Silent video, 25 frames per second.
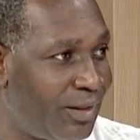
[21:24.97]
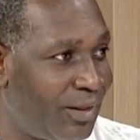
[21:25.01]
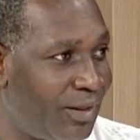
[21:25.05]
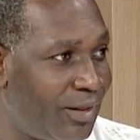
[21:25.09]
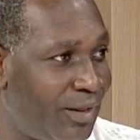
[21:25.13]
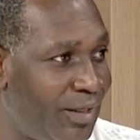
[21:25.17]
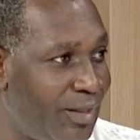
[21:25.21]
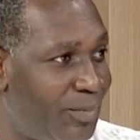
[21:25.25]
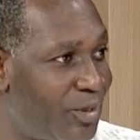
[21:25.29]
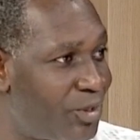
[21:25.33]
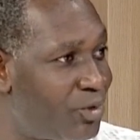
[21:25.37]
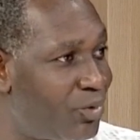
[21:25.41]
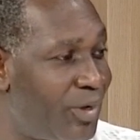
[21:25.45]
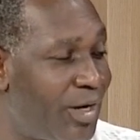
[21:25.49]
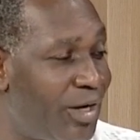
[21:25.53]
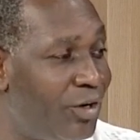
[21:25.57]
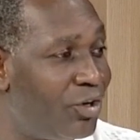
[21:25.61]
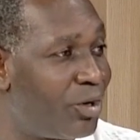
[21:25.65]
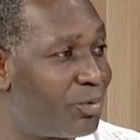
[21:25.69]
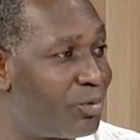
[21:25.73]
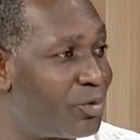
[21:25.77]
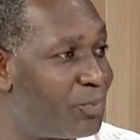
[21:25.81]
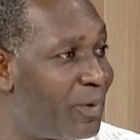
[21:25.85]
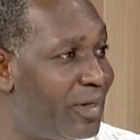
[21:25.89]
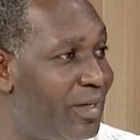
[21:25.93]
The person will end
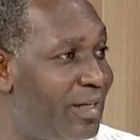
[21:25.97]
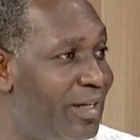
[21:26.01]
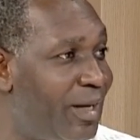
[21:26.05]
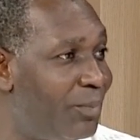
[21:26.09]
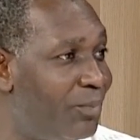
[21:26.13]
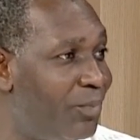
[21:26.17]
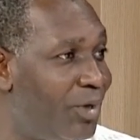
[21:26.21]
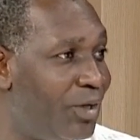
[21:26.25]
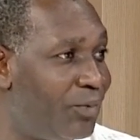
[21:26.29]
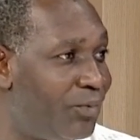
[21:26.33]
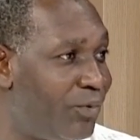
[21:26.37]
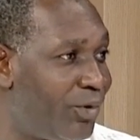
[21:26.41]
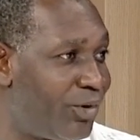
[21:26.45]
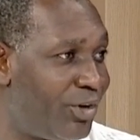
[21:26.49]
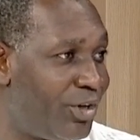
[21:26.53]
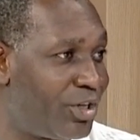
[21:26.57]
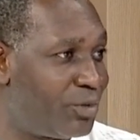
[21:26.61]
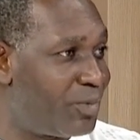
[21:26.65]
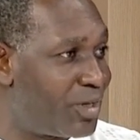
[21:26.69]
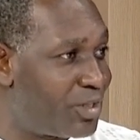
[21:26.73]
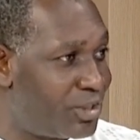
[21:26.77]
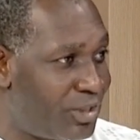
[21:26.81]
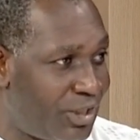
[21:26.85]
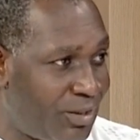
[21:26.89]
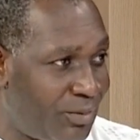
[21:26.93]
up spending that money for
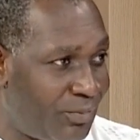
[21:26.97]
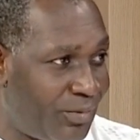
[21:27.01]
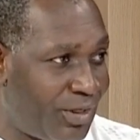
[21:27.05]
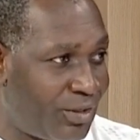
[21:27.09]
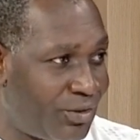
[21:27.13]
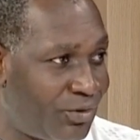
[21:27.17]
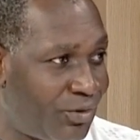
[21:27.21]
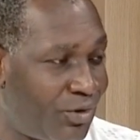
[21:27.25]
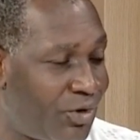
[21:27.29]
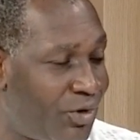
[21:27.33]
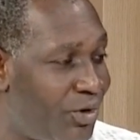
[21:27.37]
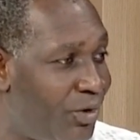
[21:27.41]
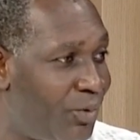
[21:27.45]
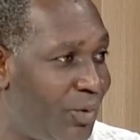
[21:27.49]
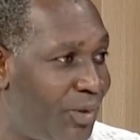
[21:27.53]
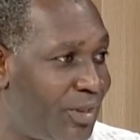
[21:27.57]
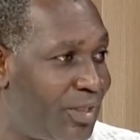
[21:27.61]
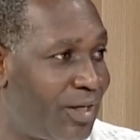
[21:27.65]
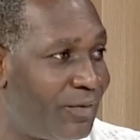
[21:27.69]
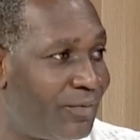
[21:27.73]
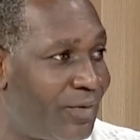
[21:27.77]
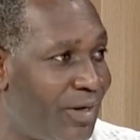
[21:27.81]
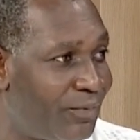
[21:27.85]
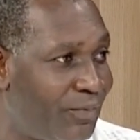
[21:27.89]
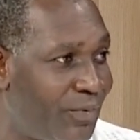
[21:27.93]
Christmas celebration or
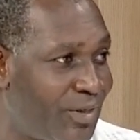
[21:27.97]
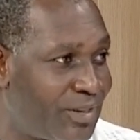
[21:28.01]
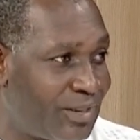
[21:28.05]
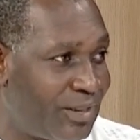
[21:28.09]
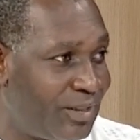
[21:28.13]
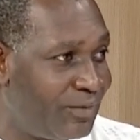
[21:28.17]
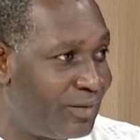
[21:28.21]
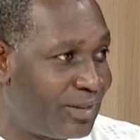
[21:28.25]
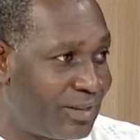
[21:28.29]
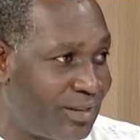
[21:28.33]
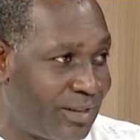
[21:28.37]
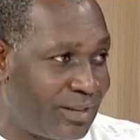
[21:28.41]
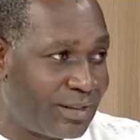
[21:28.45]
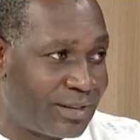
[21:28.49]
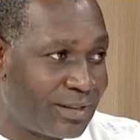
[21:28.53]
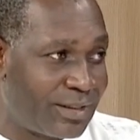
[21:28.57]
whatever festivity